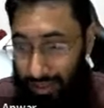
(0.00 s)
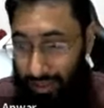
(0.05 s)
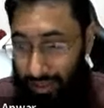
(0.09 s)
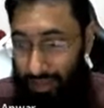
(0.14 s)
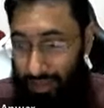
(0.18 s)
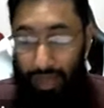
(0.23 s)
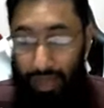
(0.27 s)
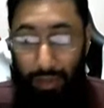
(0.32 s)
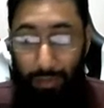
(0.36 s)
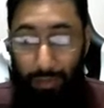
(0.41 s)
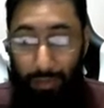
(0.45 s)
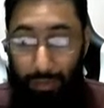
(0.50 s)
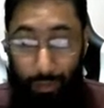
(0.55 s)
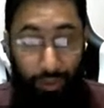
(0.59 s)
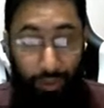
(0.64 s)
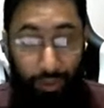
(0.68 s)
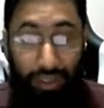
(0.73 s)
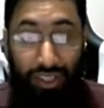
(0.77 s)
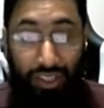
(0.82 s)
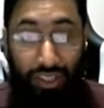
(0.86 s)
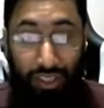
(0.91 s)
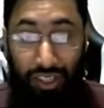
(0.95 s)

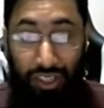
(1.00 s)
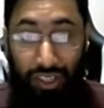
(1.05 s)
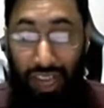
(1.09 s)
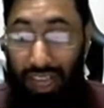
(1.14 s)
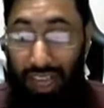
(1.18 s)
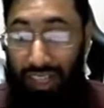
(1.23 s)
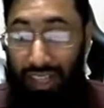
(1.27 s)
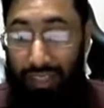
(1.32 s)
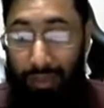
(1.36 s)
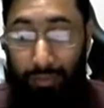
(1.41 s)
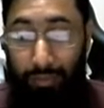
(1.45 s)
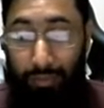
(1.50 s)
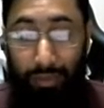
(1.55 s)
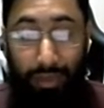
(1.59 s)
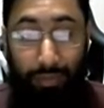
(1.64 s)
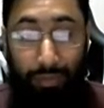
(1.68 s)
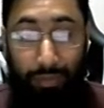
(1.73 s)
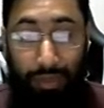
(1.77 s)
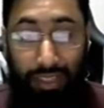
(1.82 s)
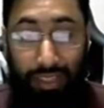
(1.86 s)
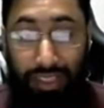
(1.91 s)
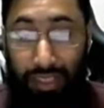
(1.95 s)
Let's put
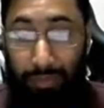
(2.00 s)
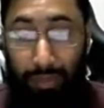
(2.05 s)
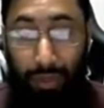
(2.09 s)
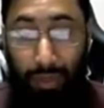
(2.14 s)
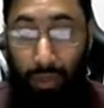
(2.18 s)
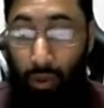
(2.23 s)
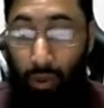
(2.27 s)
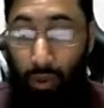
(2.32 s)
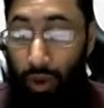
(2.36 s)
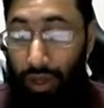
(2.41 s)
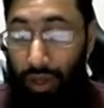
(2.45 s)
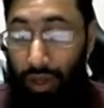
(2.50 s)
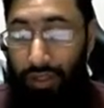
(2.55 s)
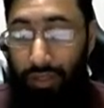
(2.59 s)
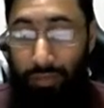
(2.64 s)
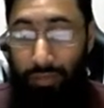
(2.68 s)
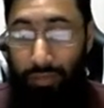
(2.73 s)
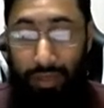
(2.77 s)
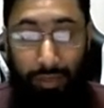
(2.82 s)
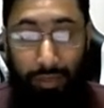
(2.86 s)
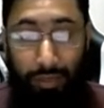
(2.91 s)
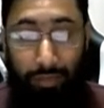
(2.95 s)
shell number, principal
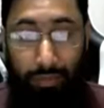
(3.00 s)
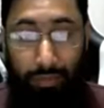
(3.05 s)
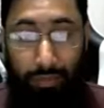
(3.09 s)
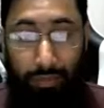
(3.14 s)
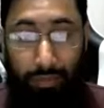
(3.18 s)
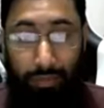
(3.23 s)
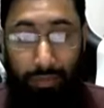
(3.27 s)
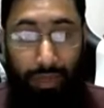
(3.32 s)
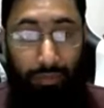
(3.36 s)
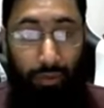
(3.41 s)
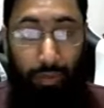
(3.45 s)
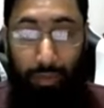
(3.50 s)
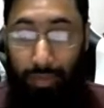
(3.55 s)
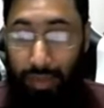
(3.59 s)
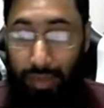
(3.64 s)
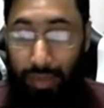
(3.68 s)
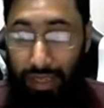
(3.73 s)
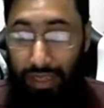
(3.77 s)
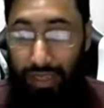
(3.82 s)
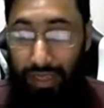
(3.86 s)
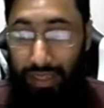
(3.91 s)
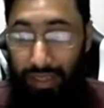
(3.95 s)
quantum
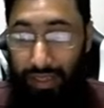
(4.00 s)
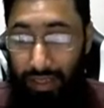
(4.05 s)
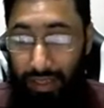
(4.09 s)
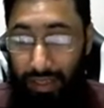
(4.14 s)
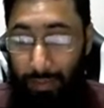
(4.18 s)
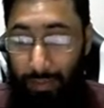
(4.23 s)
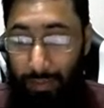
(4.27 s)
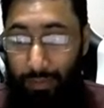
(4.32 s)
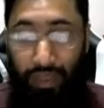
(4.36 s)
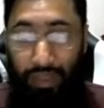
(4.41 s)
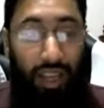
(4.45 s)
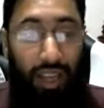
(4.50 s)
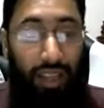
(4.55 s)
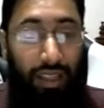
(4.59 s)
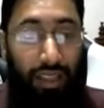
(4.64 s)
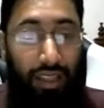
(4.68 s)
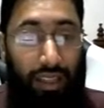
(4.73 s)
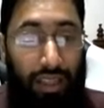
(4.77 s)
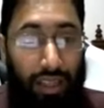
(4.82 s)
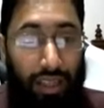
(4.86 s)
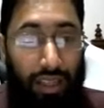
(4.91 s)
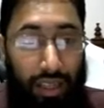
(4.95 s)
number for P
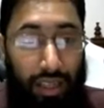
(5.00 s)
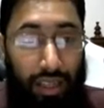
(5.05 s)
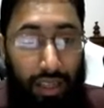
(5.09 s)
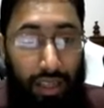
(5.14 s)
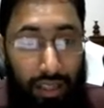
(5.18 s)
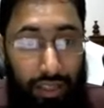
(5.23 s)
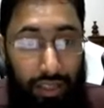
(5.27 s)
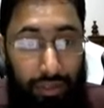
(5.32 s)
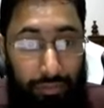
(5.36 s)
sub shell.